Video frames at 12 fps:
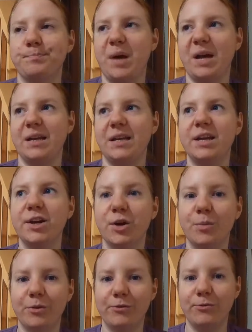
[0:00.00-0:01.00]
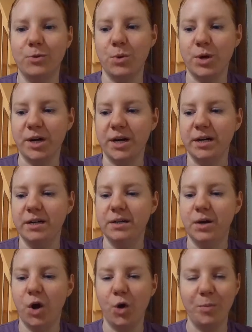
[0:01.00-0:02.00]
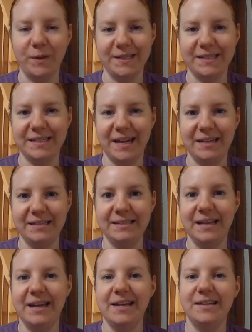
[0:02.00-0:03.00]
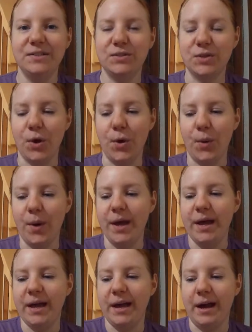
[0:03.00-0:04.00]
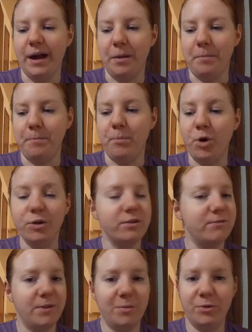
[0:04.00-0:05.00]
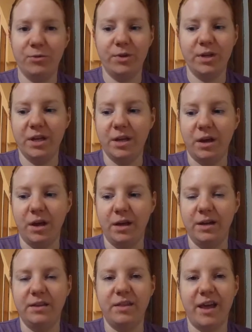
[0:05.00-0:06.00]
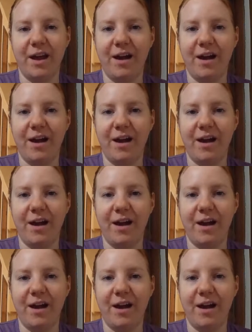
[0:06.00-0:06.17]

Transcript: about a year before Hopeless does. So both of them were really good. They